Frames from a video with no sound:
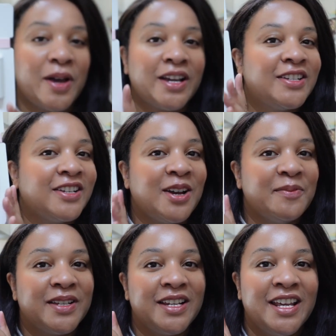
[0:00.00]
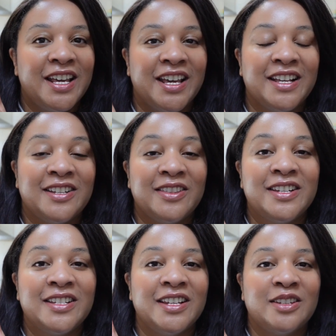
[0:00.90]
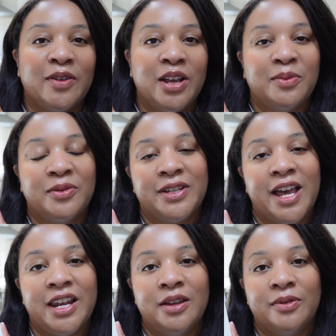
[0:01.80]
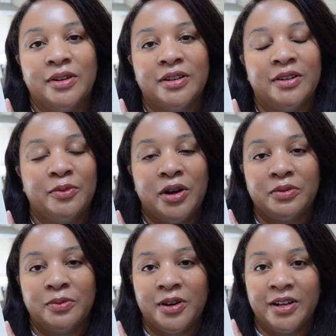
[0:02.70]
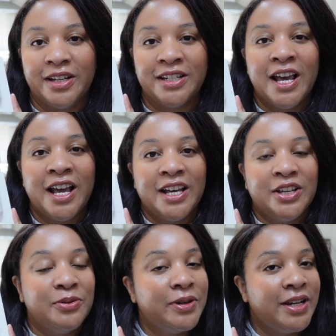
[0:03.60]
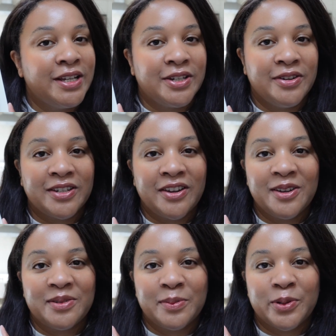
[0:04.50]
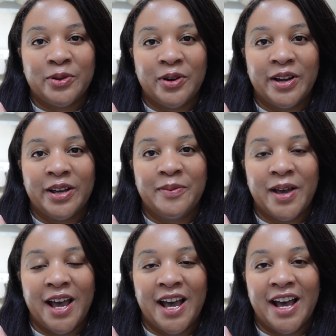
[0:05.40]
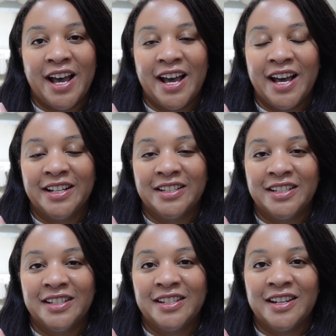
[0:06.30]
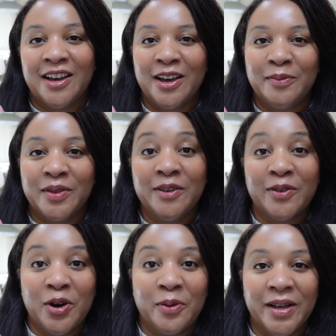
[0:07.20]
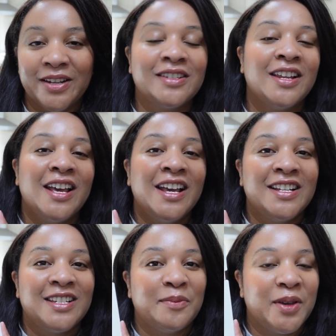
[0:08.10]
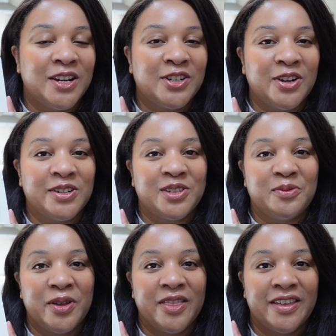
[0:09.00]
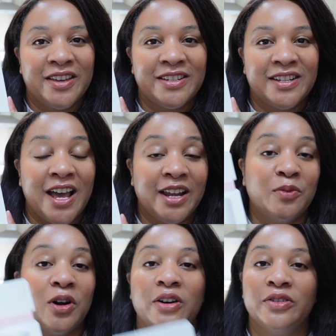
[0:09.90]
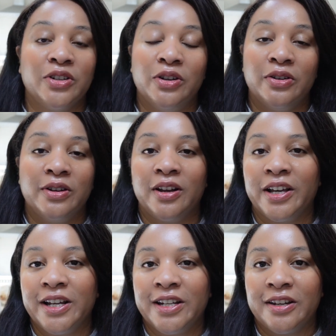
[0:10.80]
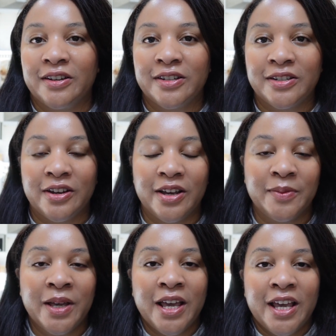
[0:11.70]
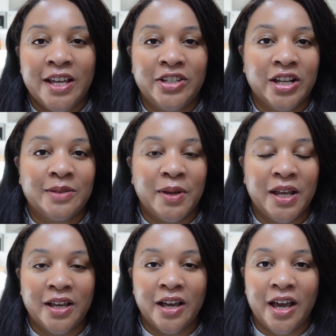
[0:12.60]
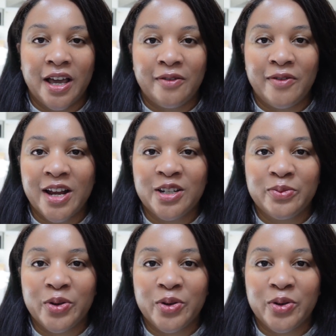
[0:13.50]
package it comes in here. So this is available to anyone worldwide. All you need to do is like, subscribe and um, leave a comment to be in a chance to win this. And what I'll do, like I did last time, is just pick a random